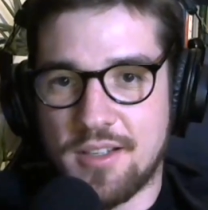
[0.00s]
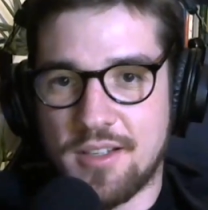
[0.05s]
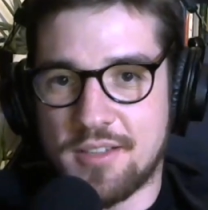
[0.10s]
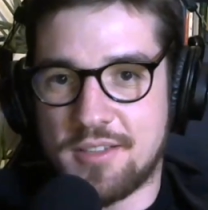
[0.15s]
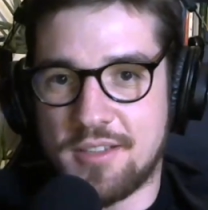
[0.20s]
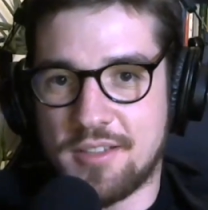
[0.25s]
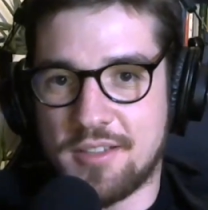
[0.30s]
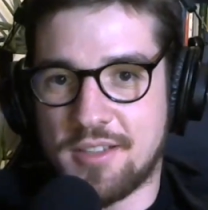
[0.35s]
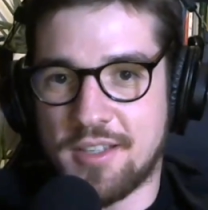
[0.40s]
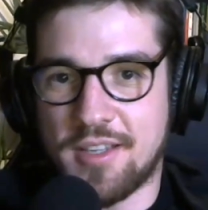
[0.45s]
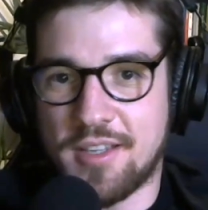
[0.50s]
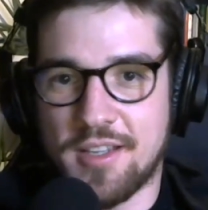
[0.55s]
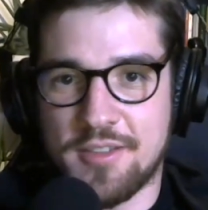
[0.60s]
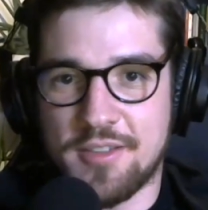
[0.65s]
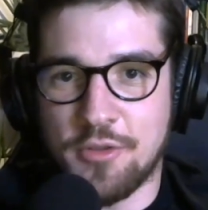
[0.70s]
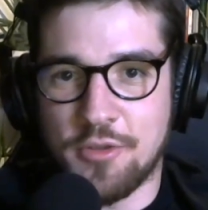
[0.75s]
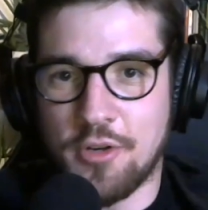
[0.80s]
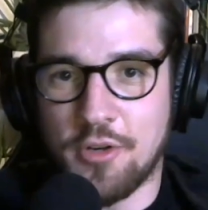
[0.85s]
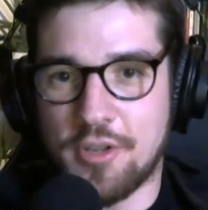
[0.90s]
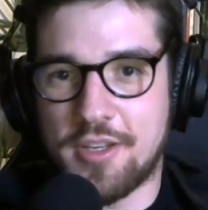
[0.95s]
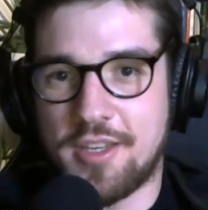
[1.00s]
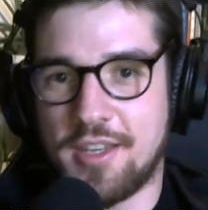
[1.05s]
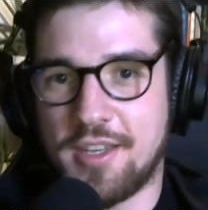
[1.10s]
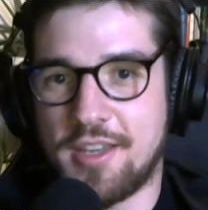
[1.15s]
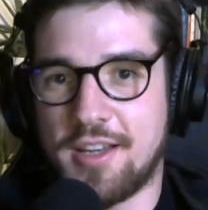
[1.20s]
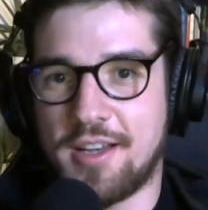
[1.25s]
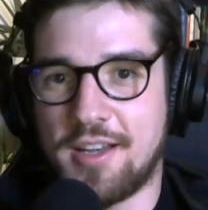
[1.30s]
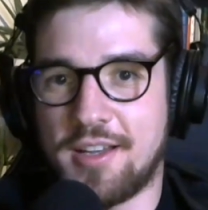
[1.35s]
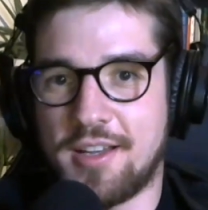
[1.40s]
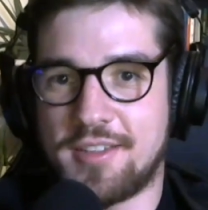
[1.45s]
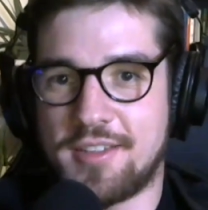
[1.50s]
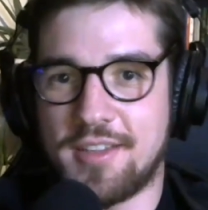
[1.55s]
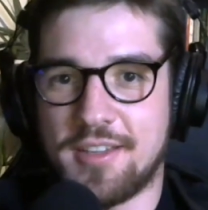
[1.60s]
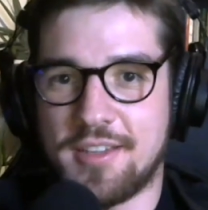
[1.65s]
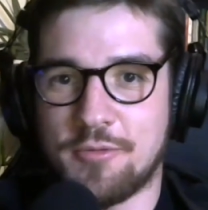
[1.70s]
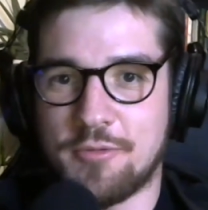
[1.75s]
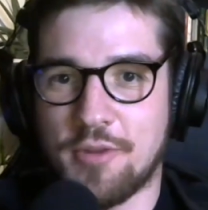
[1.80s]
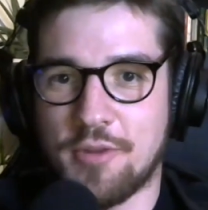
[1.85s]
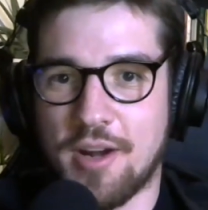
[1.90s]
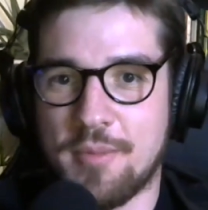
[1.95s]
Until they got Nokia,
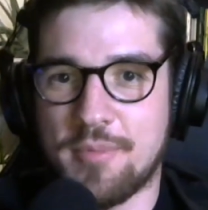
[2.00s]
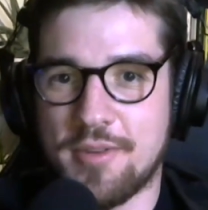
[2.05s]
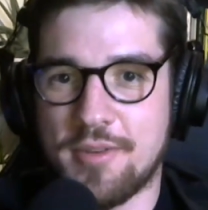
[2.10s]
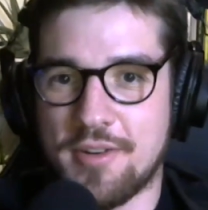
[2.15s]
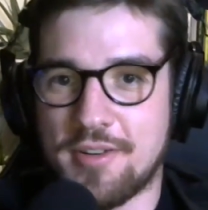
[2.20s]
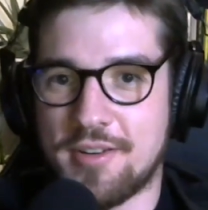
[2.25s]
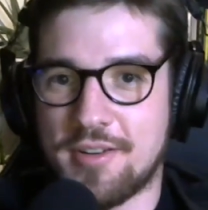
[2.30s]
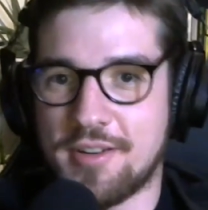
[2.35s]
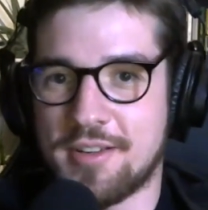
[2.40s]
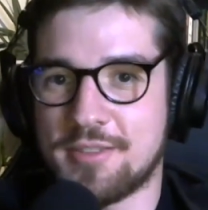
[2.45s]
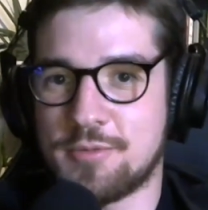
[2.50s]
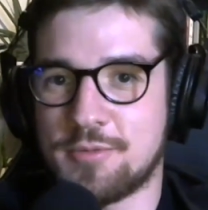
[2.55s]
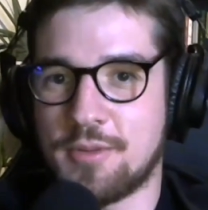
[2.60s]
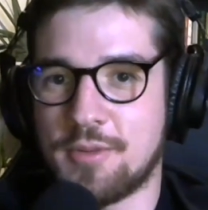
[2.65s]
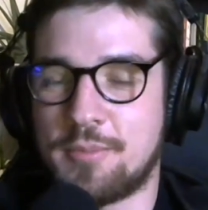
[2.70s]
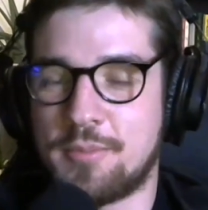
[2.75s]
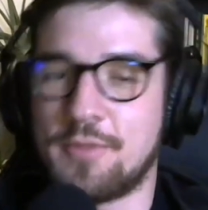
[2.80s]
then rubber as well.